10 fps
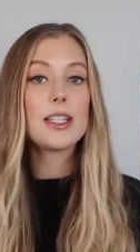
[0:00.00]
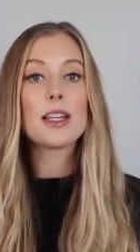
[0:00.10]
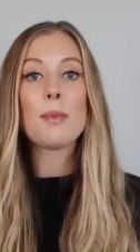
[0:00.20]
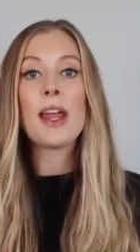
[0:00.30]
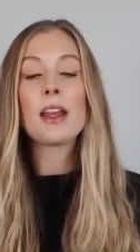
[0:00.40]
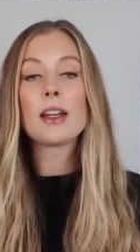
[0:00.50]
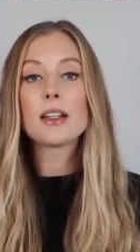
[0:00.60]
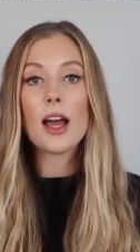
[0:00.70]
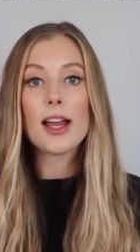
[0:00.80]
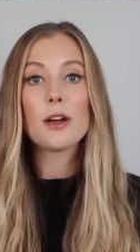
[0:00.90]
did make an
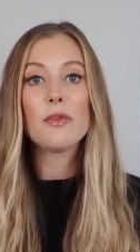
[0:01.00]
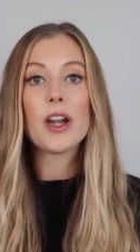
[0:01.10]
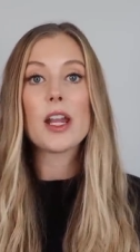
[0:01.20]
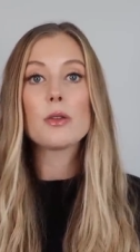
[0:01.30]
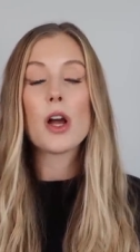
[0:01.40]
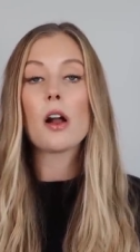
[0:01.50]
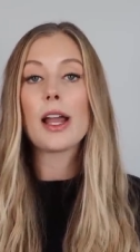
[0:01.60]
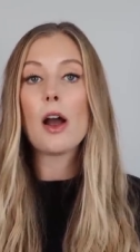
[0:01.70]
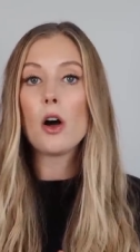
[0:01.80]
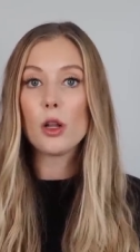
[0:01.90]
entire video
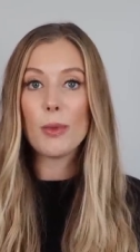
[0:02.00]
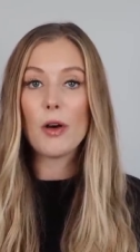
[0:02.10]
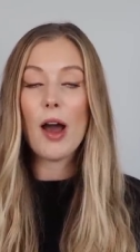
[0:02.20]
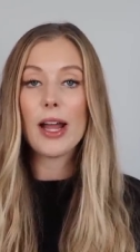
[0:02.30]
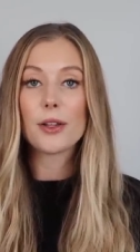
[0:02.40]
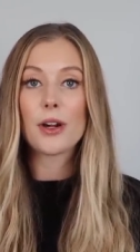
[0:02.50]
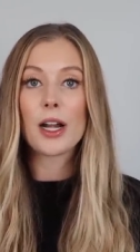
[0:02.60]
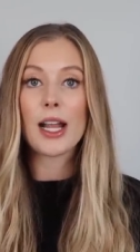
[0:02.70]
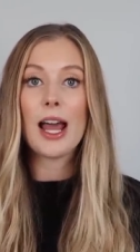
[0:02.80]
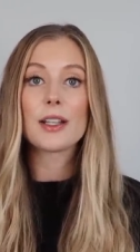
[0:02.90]
talking all about
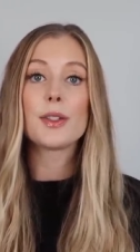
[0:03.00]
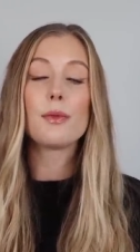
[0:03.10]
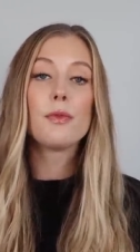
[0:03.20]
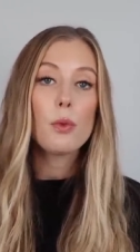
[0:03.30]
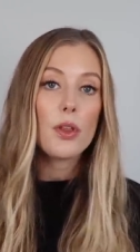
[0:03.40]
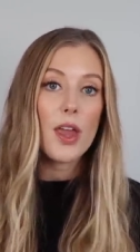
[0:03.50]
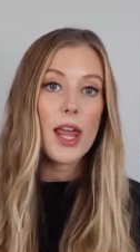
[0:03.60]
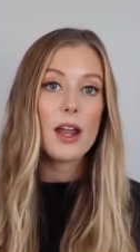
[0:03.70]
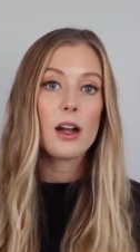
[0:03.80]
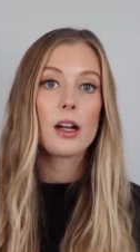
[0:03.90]
hyaluronic acid for the
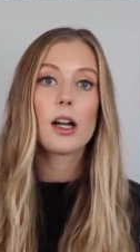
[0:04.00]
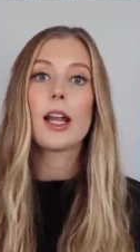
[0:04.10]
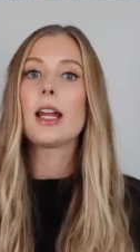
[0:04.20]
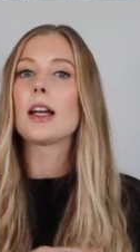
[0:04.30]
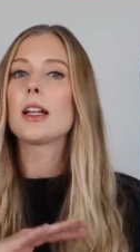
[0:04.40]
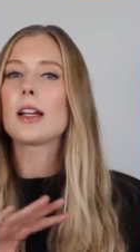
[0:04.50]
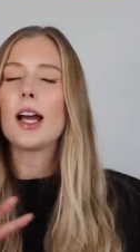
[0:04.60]
hair and